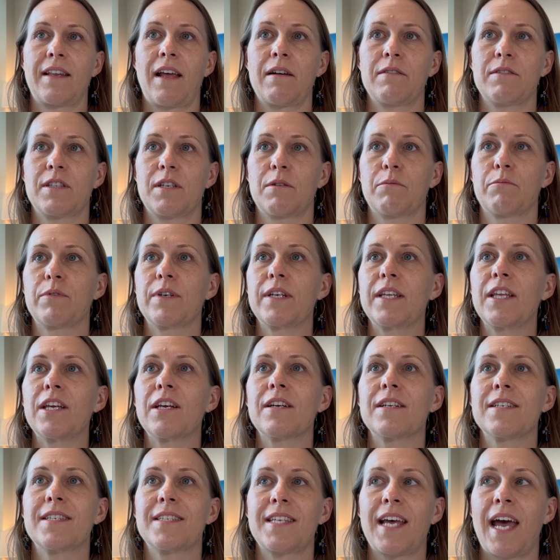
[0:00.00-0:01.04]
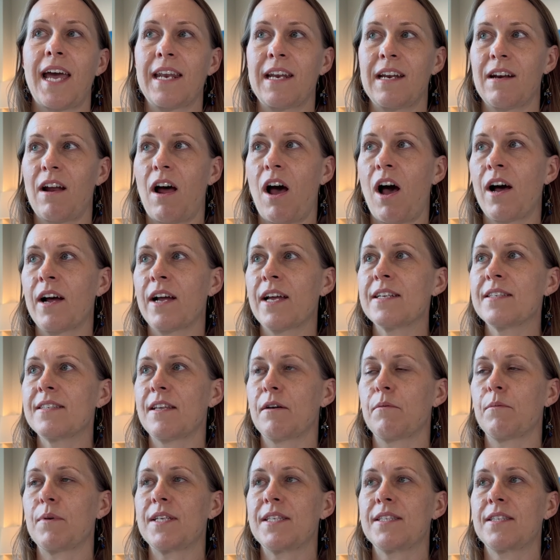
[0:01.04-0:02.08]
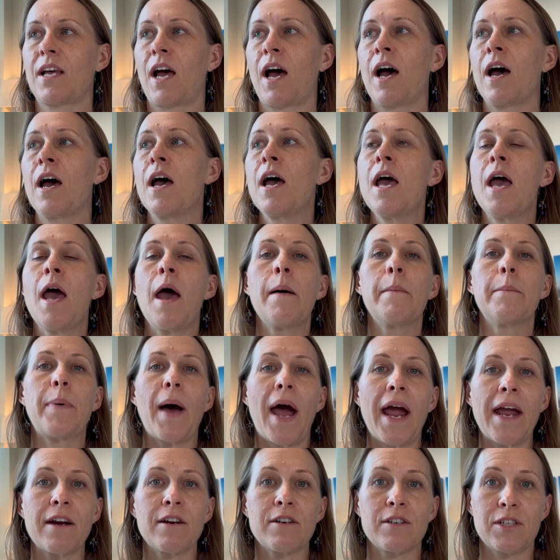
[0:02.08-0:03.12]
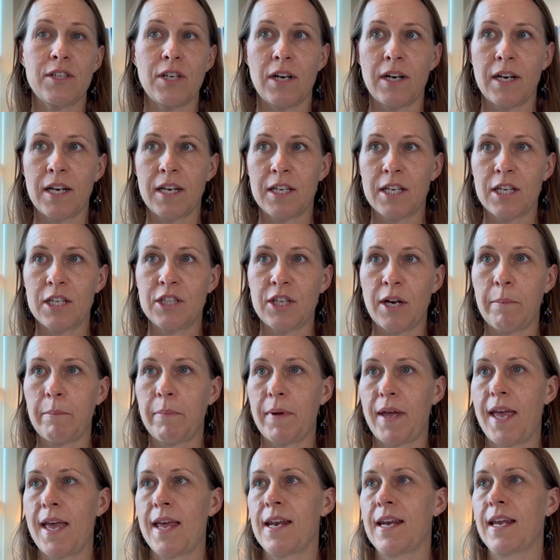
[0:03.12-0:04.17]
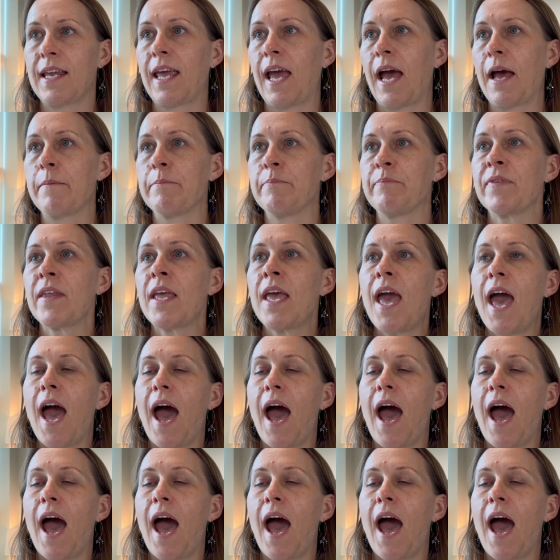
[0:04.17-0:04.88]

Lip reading: That was a really good sign in August that we saw buyers starting to jump in again.